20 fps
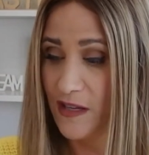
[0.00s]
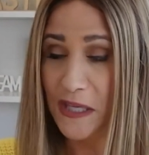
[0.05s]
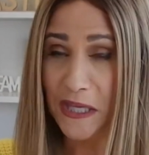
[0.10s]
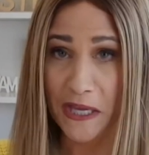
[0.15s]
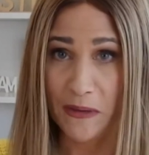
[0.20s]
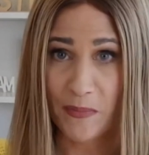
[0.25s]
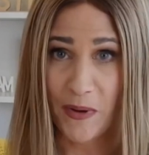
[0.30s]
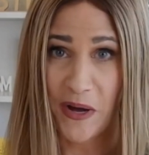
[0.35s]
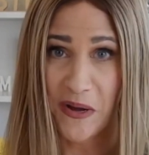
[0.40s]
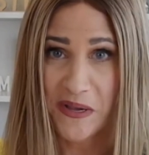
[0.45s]

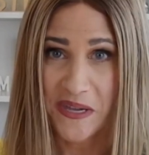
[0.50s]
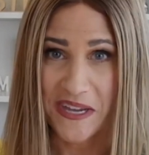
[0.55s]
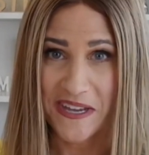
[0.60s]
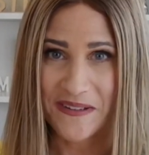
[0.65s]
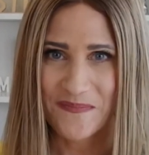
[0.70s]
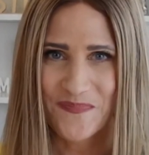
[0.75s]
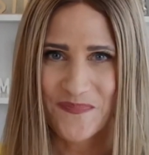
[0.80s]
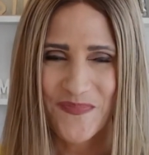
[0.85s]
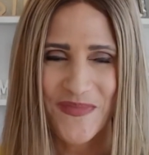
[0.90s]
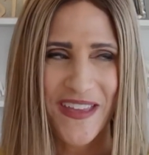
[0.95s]
Git
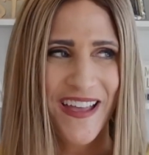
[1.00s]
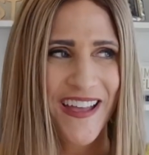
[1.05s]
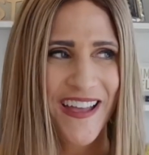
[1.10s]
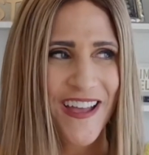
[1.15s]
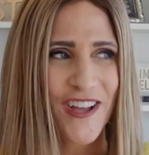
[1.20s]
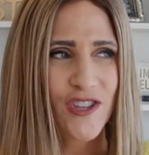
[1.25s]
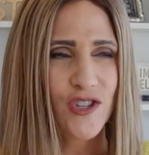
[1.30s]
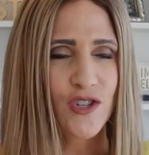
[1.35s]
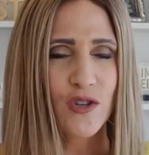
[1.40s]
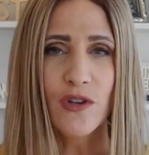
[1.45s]
Pocket?
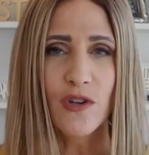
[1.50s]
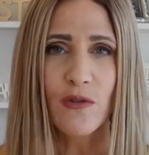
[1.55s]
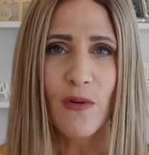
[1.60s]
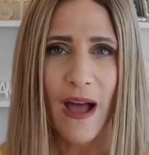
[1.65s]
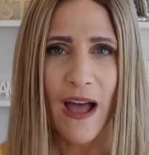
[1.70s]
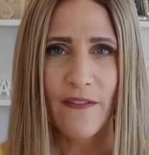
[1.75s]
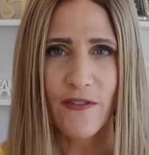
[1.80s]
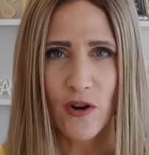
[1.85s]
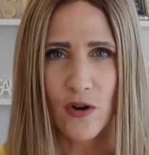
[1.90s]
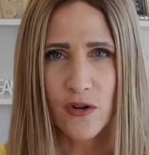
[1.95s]
Do you
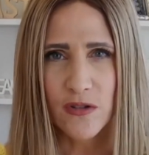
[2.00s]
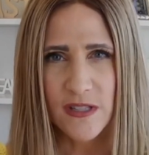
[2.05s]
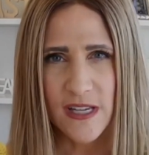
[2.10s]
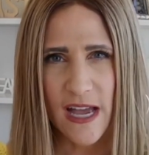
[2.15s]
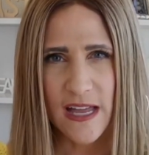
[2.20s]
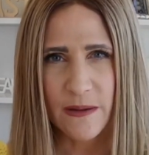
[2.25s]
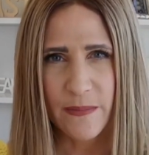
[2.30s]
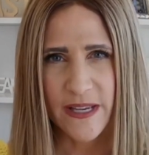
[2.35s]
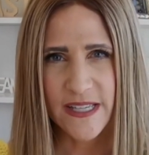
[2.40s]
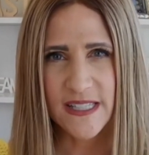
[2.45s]
have your whole
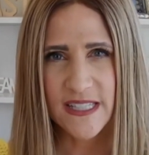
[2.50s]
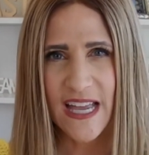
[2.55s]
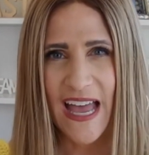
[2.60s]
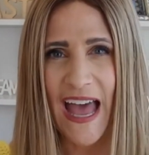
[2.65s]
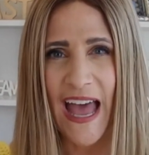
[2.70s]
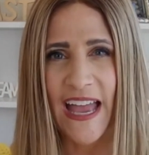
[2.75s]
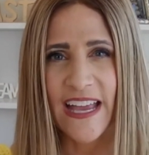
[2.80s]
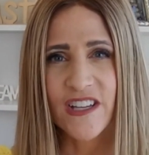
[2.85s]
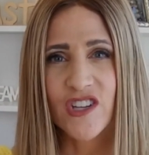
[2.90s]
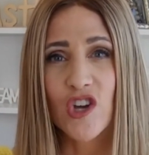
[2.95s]
database
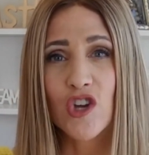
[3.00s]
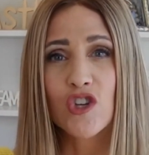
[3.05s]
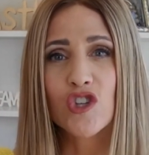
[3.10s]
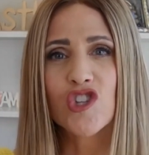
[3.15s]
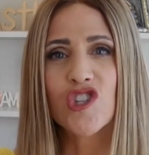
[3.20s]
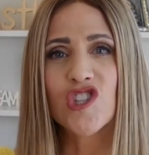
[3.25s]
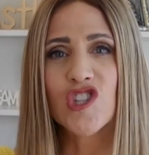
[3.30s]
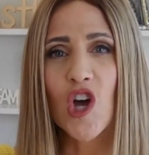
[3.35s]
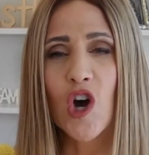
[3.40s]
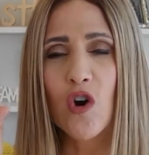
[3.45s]
tagged
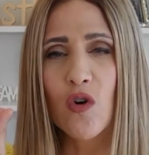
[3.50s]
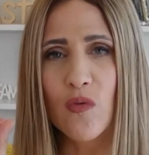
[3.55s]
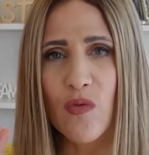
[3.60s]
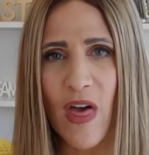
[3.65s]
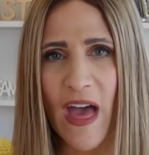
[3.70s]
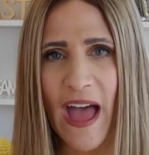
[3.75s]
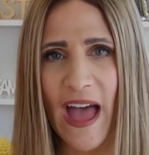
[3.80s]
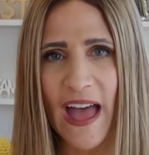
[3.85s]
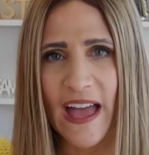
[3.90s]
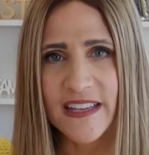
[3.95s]
so
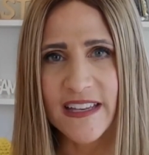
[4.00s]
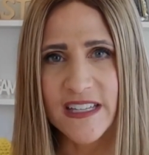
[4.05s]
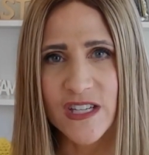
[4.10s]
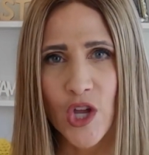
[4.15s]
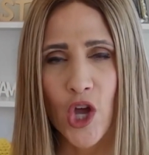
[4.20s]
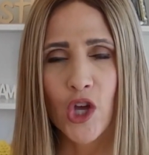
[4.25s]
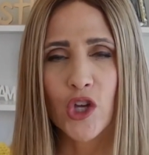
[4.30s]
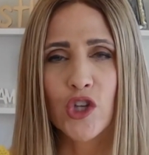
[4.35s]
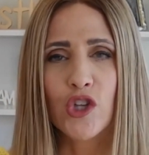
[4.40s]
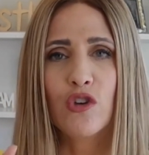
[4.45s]
that
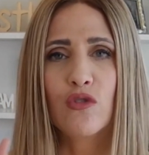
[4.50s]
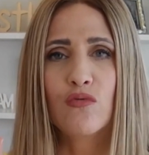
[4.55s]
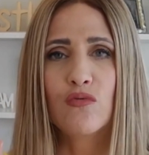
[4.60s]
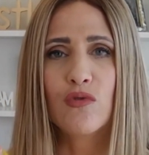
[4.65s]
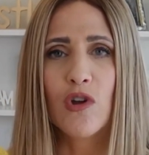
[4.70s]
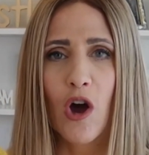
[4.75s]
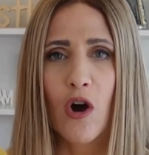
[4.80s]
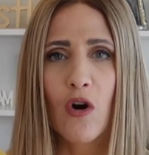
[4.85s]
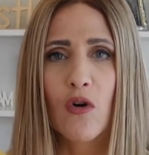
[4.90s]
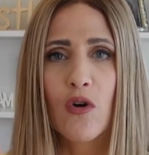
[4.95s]
you
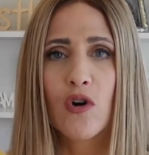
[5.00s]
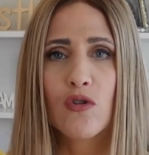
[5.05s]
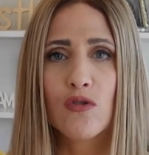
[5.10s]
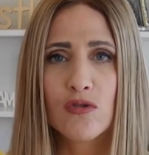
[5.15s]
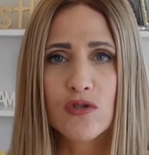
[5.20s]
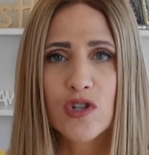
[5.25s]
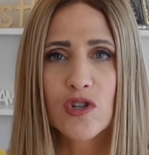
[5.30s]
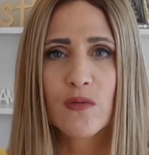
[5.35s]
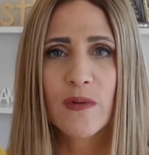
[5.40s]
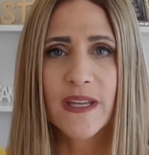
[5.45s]
know
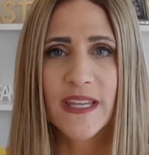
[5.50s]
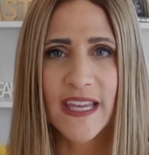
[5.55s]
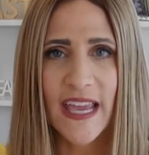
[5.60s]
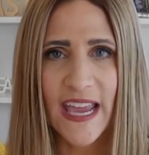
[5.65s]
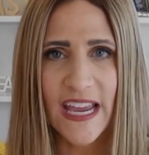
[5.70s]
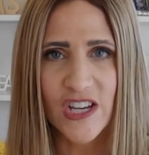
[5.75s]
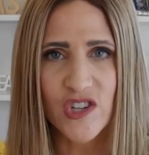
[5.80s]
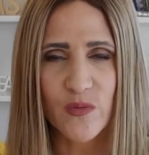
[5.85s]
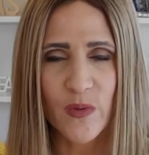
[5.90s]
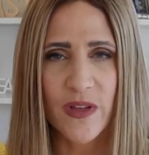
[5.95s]
who to
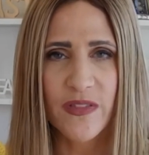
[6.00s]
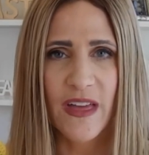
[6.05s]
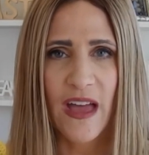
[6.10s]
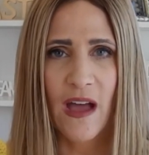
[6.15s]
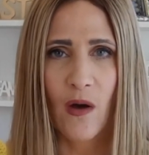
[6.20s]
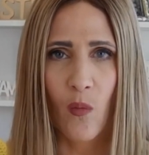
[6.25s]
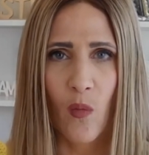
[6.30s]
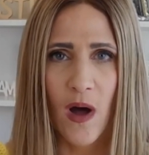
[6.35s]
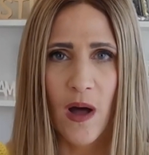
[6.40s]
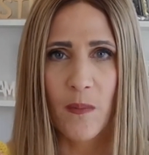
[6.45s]
engage with
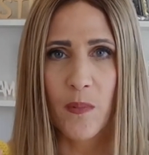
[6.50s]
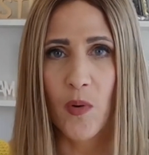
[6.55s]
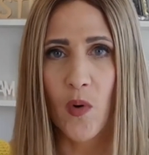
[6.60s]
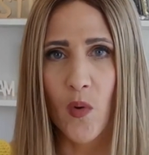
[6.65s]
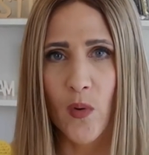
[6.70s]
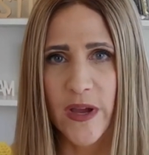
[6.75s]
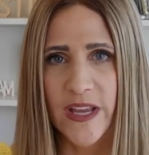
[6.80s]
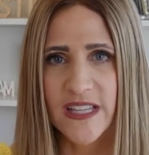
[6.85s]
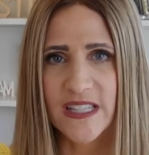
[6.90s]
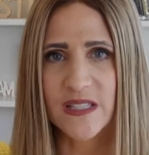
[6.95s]
at what
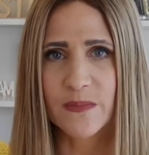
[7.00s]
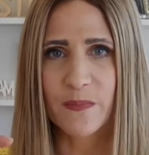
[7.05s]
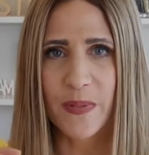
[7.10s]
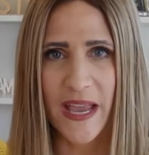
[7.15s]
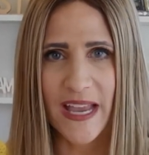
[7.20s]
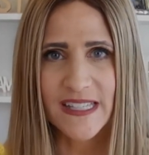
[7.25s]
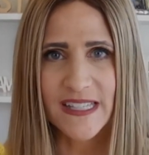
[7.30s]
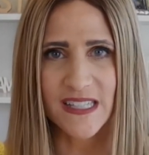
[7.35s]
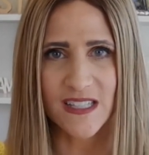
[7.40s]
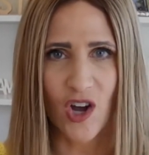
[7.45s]
points
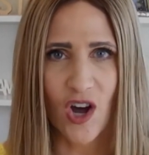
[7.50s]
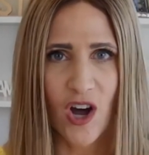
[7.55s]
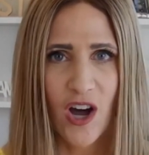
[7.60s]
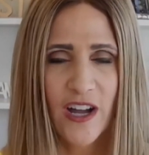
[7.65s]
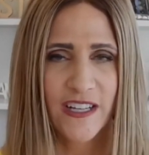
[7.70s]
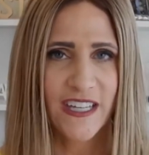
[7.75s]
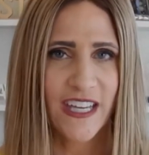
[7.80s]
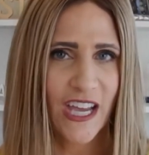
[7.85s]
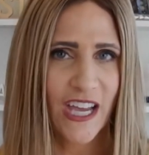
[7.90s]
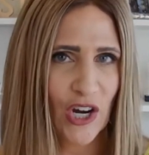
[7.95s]
based
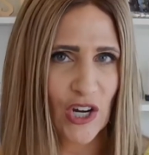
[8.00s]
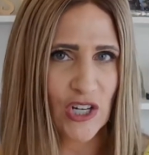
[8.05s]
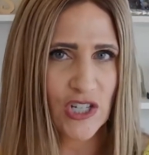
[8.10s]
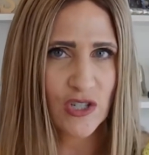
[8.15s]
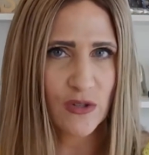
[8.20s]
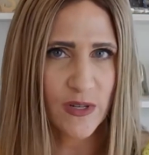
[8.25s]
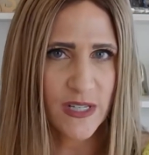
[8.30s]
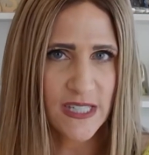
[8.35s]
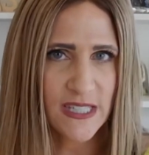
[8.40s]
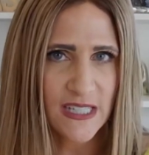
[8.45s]
on
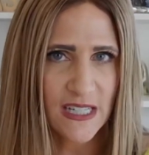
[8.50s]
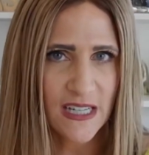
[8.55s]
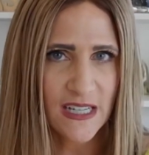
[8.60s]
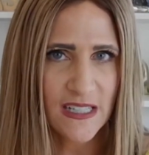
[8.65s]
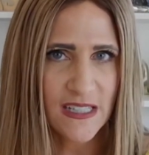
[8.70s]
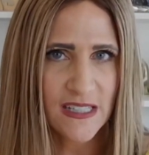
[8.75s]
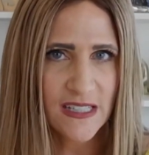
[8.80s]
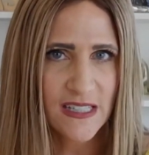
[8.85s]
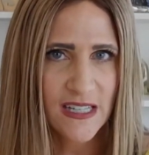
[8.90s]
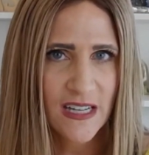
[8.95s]

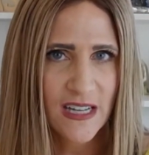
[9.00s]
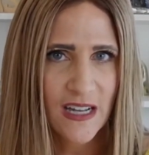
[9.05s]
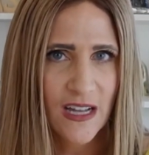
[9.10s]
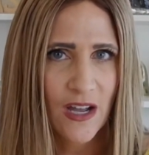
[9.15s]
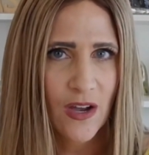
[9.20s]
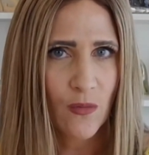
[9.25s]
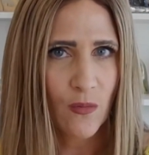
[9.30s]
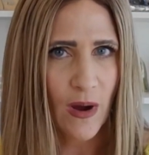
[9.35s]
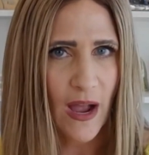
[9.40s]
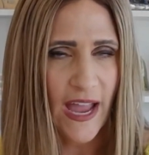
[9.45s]
characteristics,
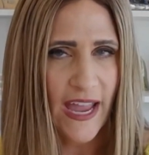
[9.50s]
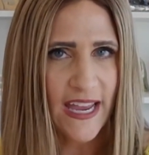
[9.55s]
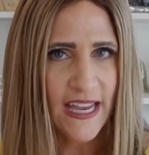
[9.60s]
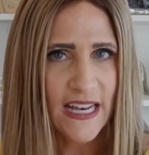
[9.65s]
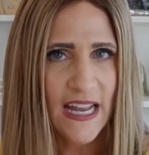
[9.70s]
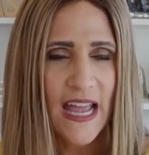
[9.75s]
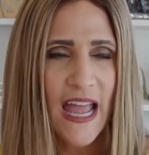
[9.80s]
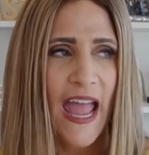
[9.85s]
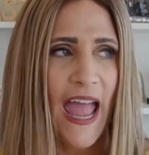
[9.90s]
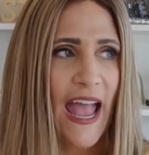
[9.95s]

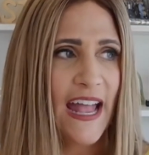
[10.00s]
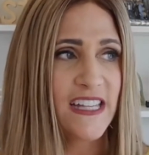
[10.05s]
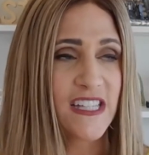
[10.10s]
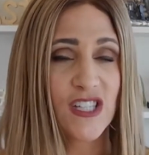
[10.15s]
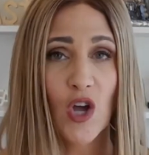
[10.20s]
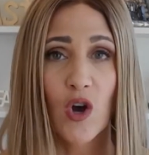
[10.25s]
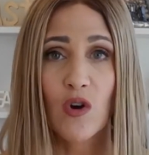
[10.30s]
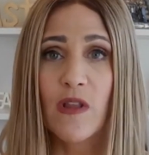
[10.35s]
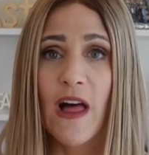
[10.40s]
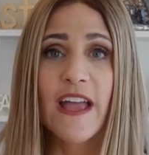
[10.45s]
right? And
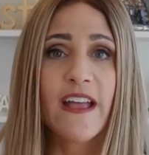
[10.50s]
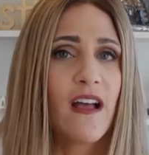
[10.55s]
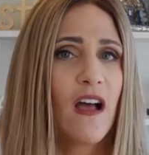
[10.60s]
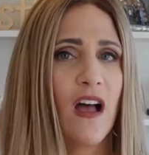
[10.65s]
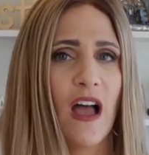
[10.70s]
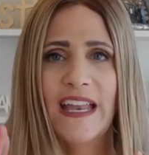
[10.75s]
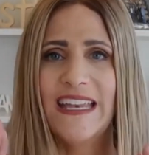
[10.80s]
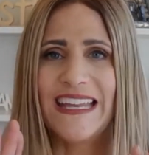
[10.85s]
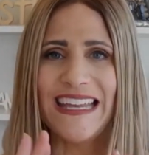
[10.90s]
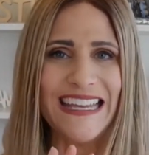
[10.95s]
so, like,
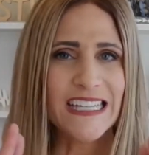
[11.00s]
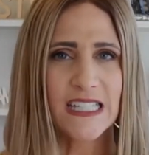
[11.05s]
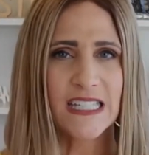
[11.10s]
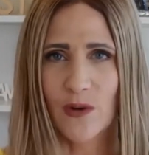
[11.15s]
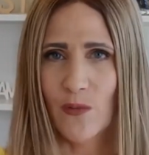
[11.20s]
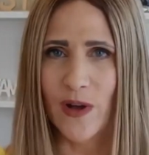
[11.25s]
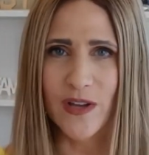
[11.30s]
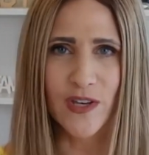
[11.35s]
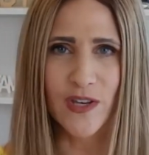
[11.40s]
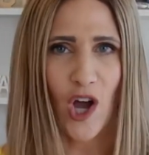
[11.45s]
an
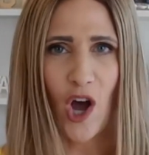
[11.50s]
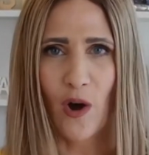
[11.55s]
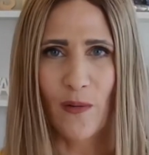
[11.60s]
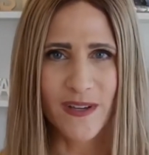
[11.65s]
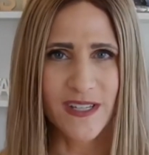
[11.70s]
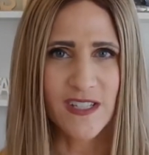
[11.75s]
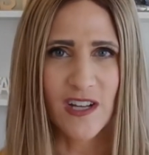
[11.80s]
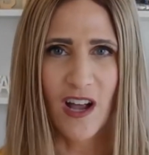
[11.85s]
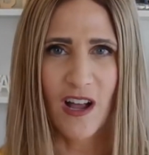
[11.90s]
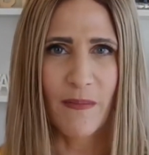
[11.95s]
easy one to
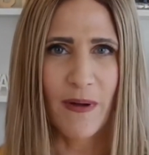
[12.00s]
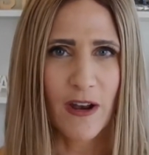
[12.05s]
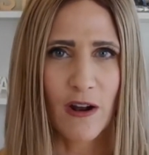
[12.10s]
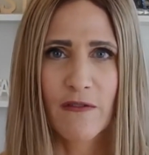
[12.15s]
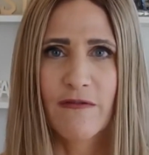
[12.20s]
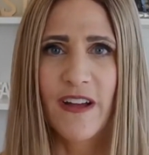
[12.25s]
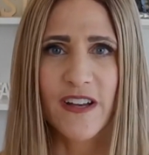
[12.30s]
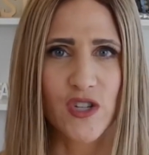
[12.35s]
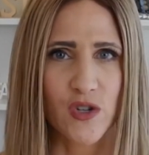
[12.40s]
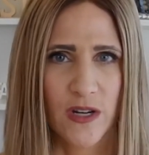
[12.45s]
always talk about
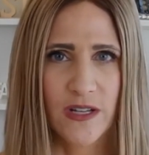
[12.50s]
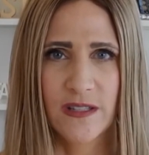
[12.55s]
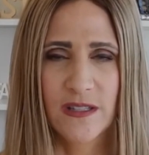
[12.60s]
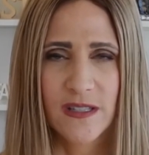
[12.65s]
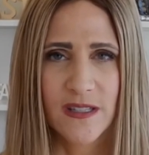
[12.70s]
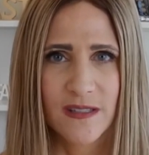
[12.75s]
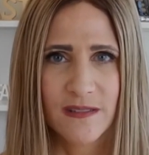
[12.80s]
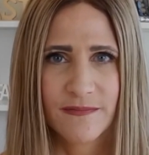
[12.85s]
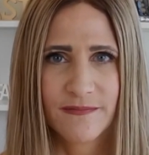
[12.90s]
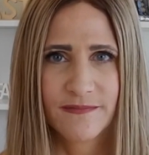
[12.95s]
are
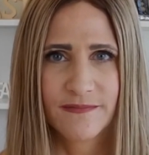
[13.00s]
veterans.